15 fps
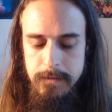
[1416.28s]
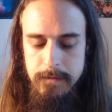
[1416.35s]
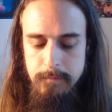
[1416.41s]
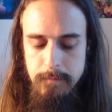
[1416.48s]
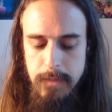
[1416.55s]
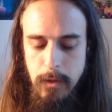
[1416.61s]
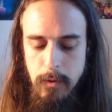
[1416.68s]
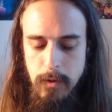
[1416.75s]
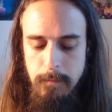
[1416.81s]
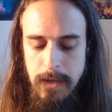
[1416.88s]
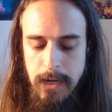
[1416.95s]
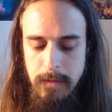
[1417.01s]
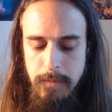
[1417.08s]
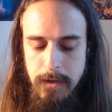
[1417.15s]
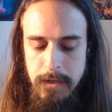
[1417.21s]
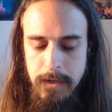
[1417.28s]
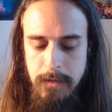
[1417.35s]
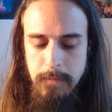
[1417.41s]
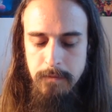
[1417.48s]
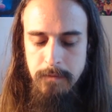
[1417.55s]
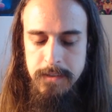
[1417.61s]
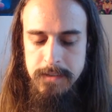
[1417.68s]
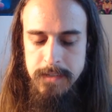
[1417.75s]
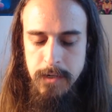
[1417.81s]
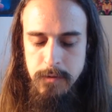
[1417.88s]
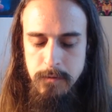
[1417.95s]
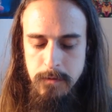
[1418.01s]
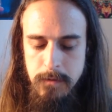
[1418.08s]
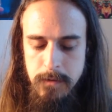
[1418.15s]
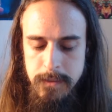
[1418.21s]
below the belly button, above the
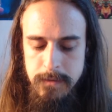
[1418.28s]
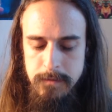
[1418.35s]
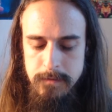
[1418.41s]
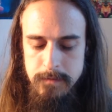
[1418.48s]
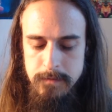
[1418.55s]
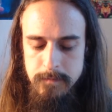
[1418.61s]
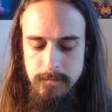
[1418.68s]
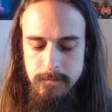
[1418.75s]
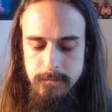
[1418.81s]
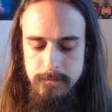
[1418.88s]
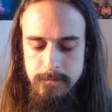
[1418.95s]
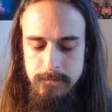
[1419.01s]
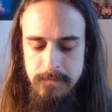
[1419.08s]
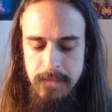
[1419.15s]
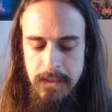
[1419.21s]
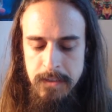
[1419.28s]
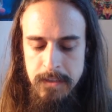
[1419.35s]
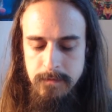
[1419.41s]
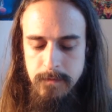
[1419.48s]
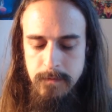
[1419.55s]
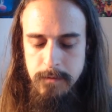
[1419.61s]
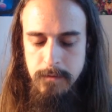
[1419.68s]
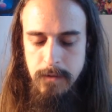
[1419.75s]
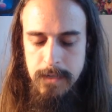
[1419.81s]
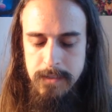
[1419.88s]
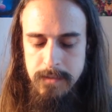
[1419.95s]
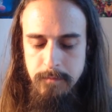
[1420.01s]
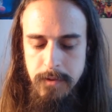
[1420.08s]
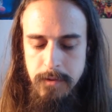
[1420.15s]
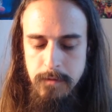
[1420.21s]
sexual organ. Visualize a
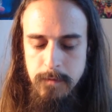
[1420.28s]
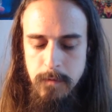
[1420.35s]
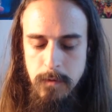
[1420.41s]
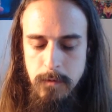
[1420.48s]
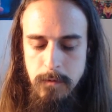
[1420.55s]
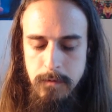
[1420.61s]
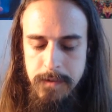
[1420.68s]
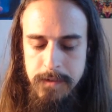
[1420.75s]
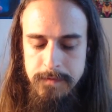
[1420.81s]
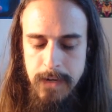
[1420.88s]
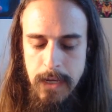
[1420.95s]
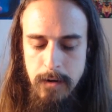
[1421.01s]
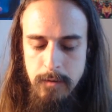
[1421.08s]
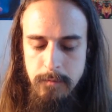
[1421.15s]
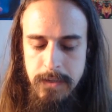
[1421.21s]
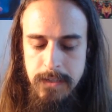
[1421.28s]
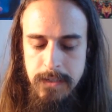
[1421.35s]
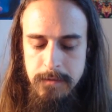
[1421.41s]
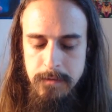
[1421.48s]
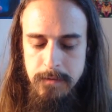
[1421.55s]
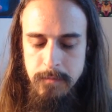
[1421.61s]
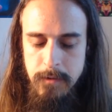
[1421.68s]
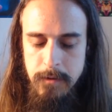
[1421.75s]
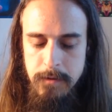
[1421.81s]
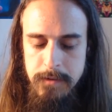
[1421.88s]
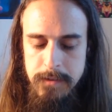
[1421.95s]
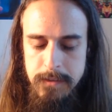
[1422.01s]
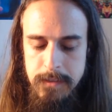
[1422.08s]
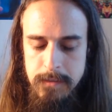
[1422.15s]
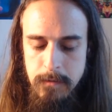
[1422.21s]
beautiful orange flower begin to emerge
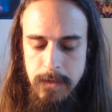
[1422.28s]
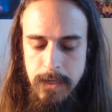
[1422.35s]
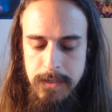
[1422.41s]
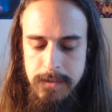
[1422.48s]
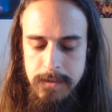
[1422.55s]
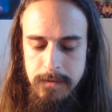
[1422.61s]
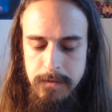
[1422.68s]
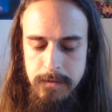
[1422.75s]
in this location.